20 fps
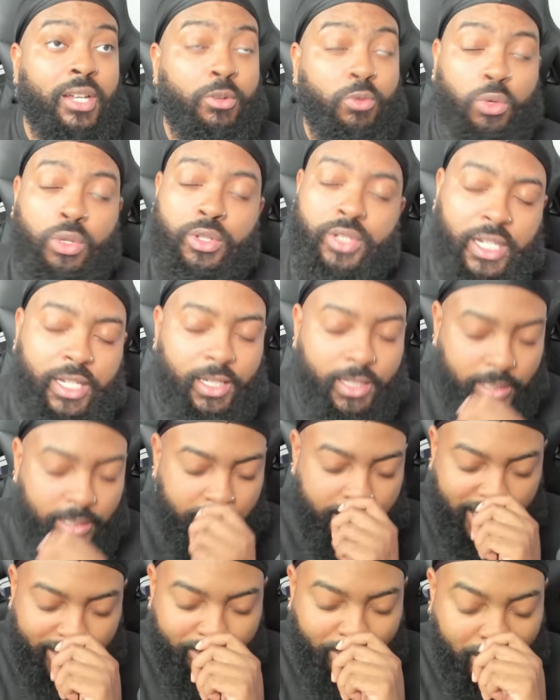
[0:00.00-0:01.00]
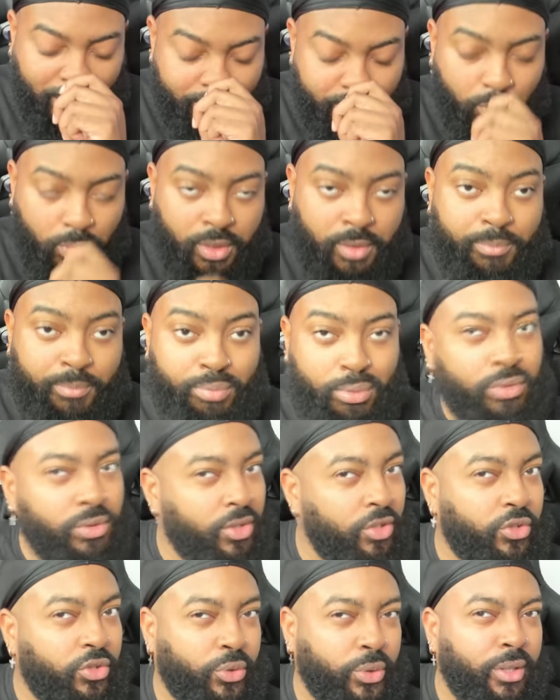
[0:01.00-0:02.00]
Well, they, they probably would have pulled
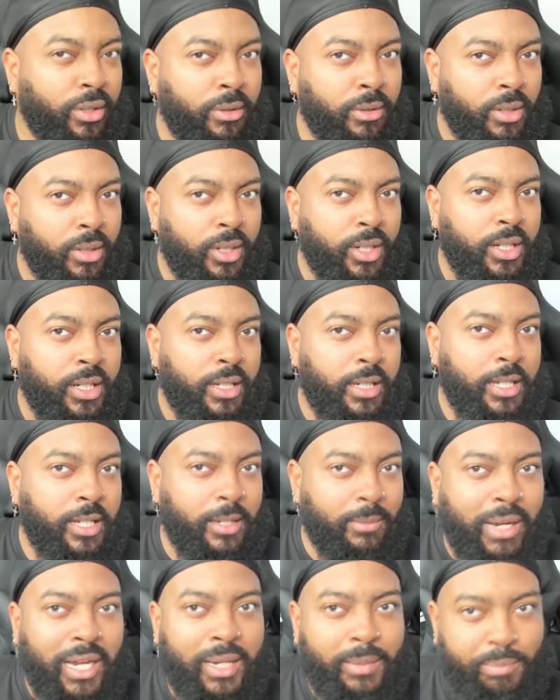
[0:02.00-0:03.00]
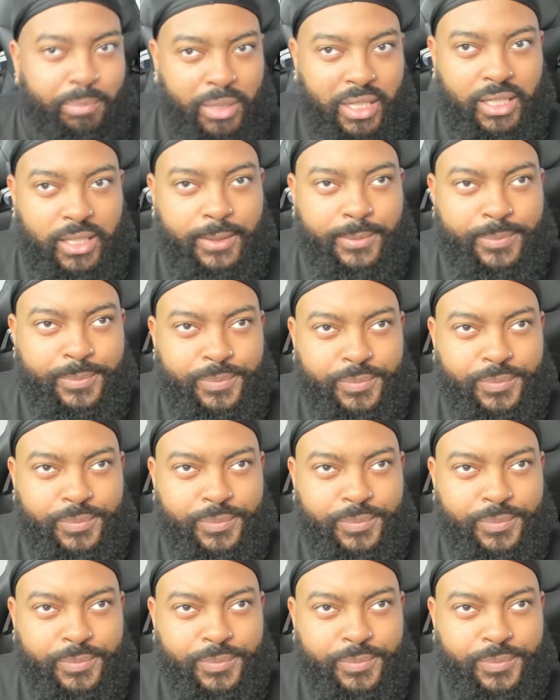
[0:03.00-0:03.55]
the trigger, in my opinion,